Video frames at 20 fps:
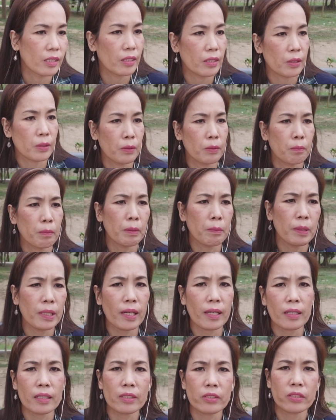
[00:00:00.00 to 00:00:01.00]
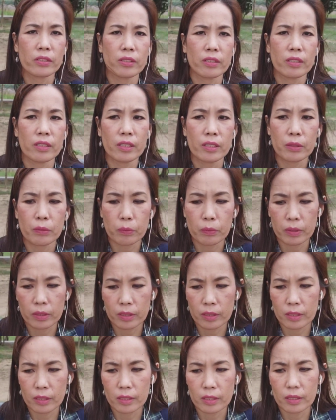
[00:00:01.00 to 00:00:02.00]
So maybe I'll start
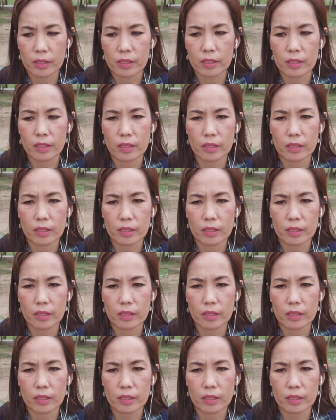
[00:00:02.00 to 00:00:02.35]
with,